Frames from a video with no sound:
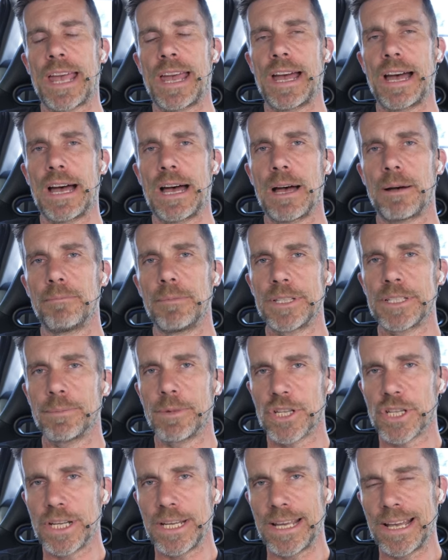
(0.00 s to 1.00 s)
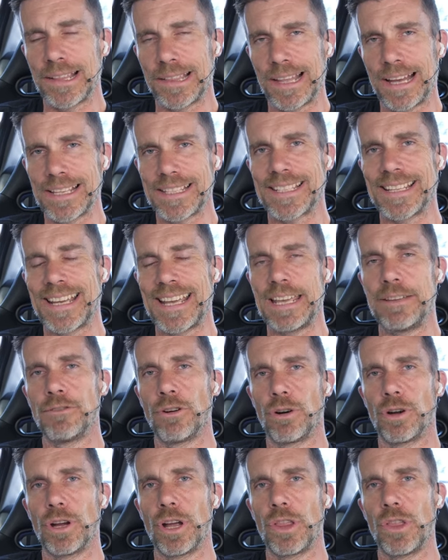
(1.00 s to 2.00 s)
our Mitsubishi Lancer
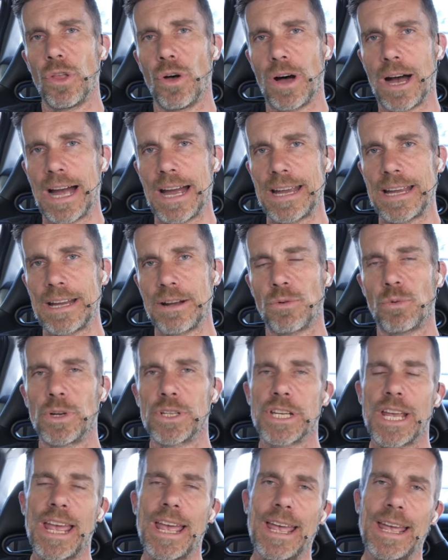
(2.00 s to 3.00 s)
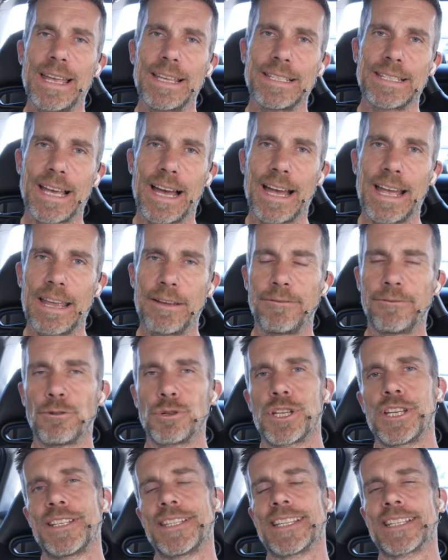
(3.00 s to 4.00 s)
Evo 9, which has a
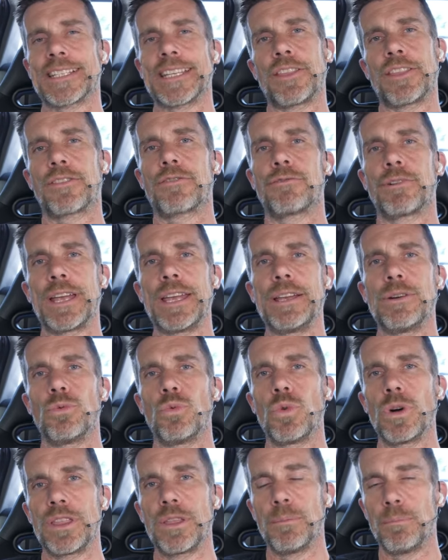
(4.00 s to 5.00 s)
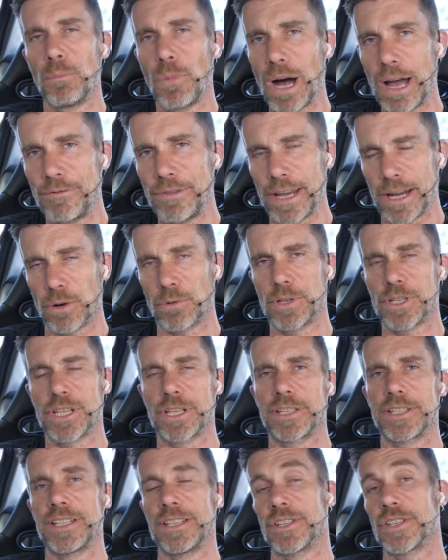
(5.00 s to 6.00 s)
4G63 with MIVEC, which
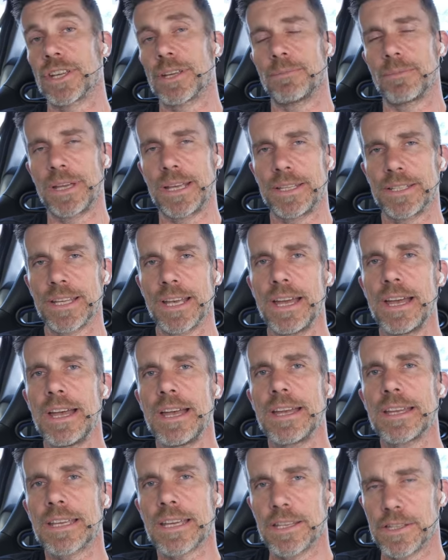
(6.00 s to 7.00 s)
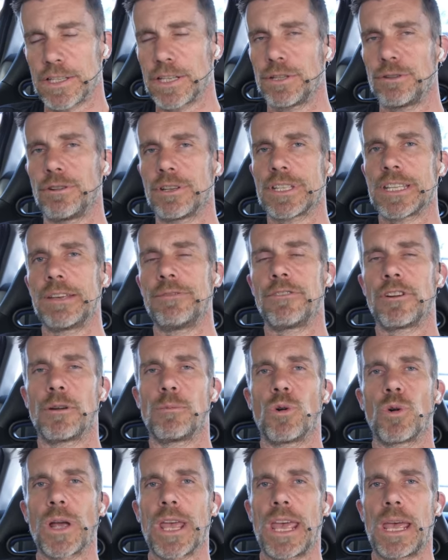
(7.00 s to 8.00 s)
essentially means continuously
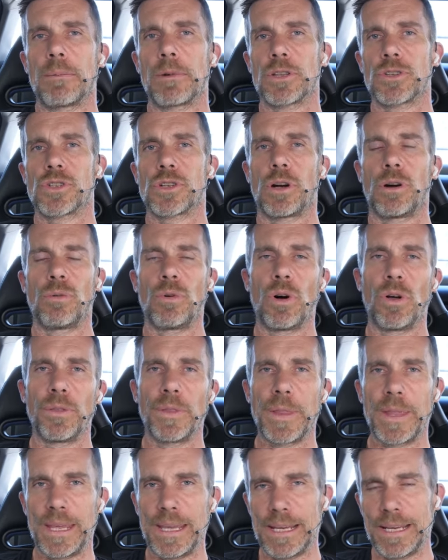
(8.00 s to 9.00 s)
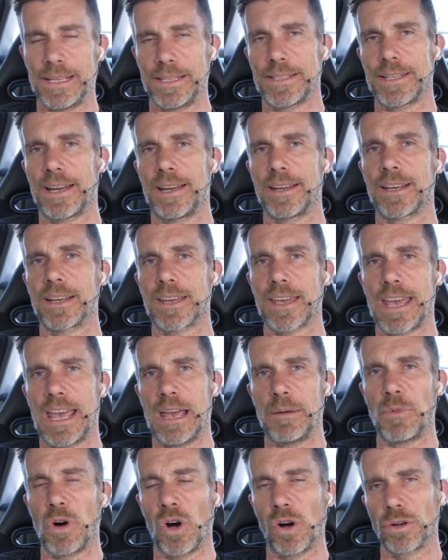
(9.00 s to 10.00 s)
variable cam control on the intake
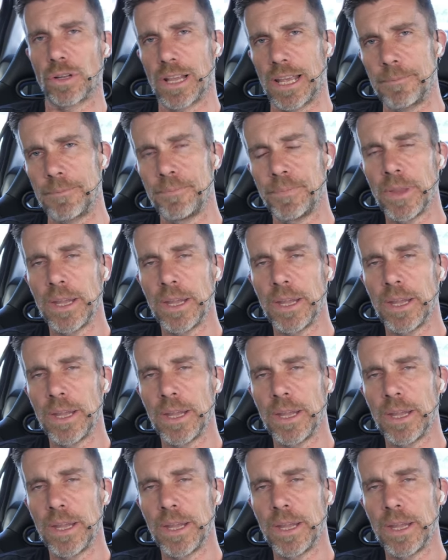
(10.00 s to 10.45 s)
cam only.